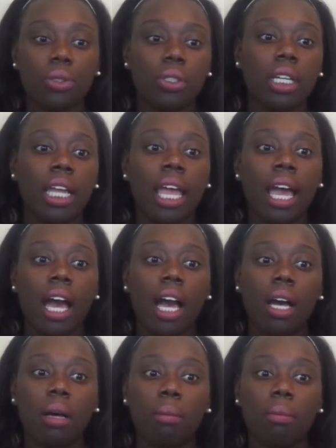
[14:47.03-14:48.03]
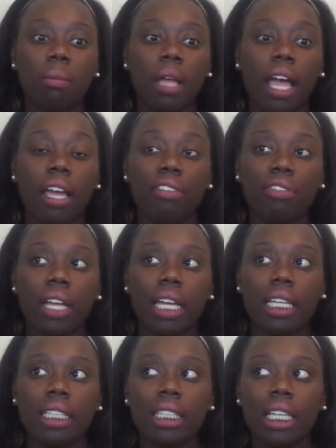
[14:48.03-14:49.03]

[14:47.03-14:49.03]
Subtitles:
Or I find